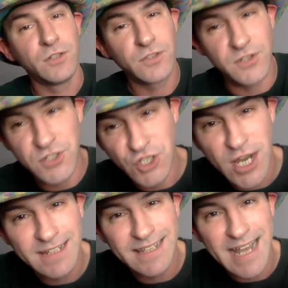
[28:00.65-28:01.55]
Does
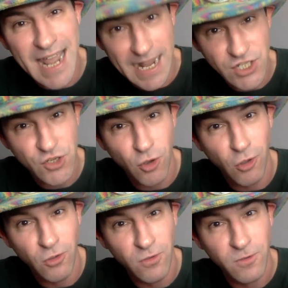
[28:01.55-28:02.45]
Jake the
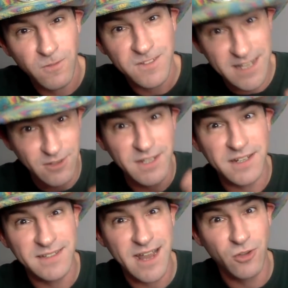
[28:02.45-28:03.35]
asshole tell you
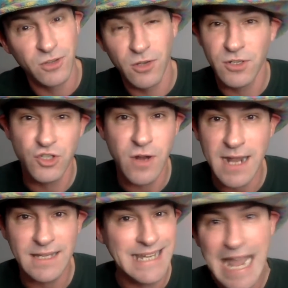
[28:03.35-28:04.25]
to download a
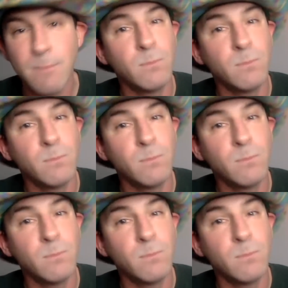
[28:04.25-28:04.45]
tracking app?